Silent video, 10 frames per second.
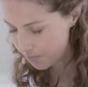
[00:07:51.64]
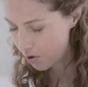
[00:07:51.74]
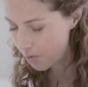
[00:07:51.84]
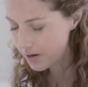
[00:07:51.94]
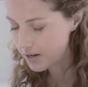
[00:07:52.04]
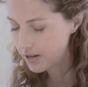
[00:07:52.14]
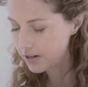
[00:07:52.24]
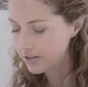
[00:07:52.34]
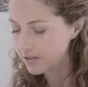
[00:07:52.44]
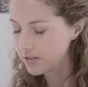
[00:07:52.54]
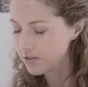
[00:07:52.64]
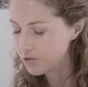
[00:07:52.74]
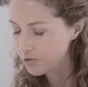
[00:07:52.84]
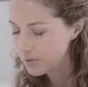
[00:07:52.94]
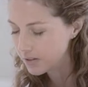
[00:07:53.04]
moment here
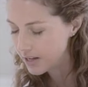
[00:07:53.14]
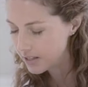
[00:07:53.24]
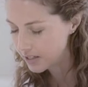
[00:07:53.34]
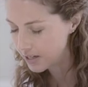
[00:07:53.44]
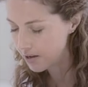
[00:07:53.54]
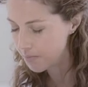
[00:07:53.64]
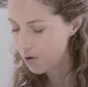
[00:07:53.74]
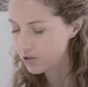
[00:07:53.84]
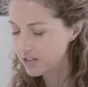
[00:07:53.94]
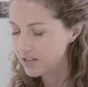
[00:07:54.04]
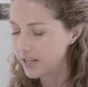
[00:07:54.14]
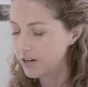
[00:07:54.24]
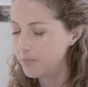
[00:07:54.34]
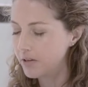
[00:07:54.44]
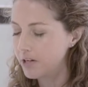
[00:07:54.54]
to release any emotions that
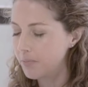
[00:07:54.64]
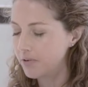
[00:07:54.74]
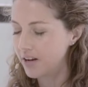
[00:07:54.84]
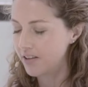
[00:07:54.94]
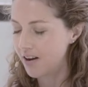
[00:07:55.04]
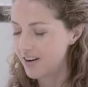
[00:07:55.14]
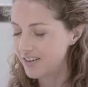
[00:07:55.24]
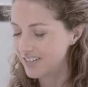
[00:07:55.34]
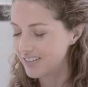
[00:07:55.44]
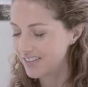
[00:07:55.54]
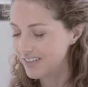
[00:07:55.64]
are built up around the heart.